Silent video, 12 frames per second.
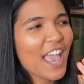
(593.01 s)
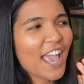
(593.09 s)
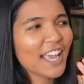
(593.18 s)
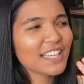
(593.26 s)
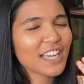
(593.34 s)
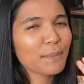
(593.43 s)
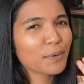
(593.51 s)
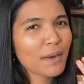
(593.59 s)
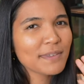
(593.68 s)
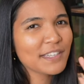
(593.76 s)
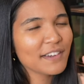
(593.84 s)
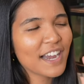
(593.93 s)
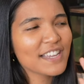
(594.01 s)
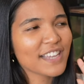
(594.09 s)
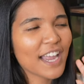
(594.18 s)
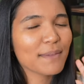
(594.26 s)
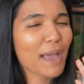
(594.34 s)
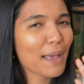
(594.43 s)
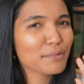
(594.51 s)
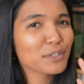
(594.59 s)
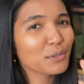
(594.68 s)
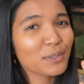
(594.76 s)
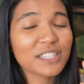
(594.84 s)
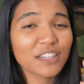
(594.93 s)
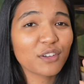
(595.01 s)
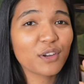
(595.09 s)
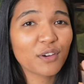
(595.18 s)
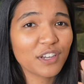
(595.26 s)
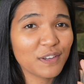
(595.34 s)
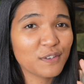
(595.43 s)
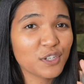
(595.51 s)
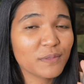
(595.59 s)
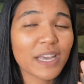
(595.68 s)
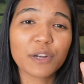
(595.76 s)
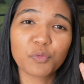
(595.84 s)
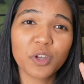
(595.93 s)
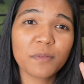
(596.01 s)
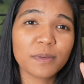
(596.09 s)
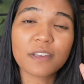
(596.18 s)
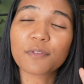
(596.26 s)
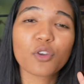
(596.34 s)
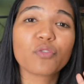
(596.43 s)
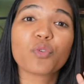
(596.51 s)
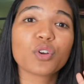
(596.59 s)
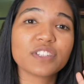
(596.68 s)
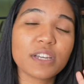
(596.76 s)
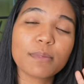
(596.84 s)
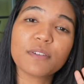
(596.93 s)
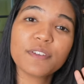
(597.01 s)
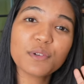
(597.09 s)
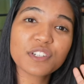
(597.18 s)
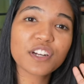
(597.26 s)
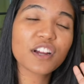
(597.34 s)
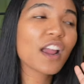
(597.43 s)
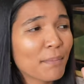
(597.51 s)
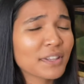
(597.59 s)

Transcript: And I promise you guys, I am absolutely still here on YouTube and will be for the foreseeable future.